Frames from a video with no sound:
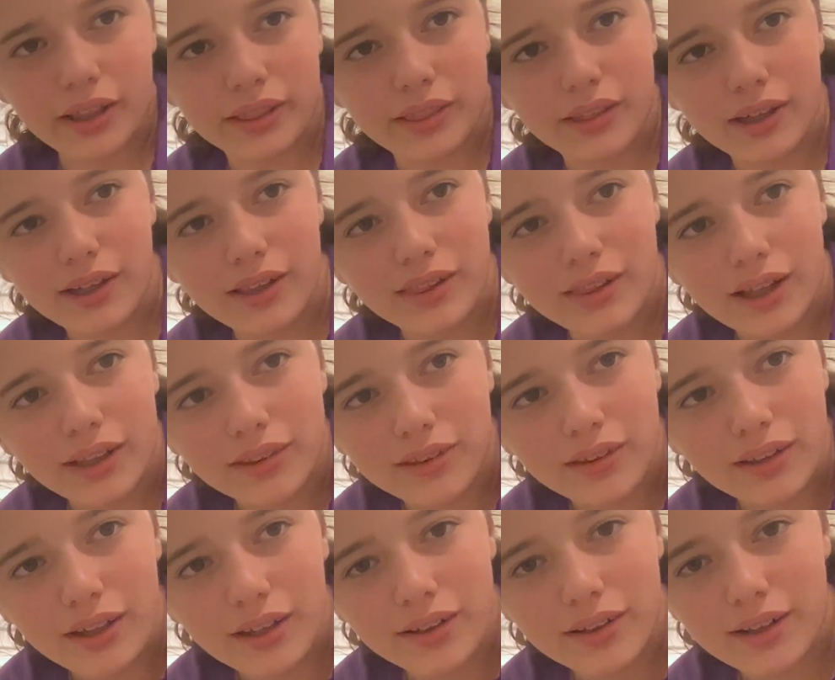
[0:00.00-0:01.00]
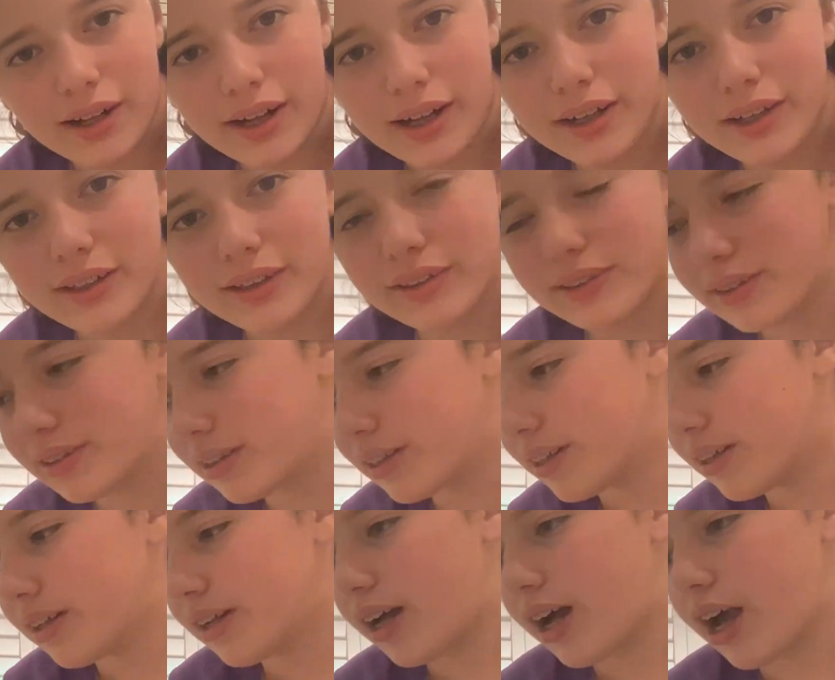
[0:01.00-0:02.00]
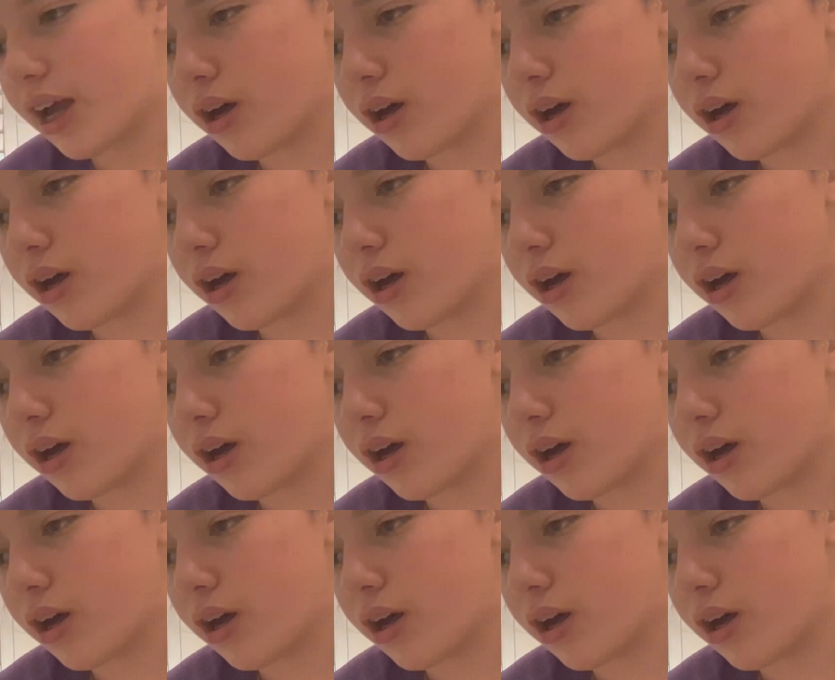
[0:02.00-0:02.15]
think that's it, guys. I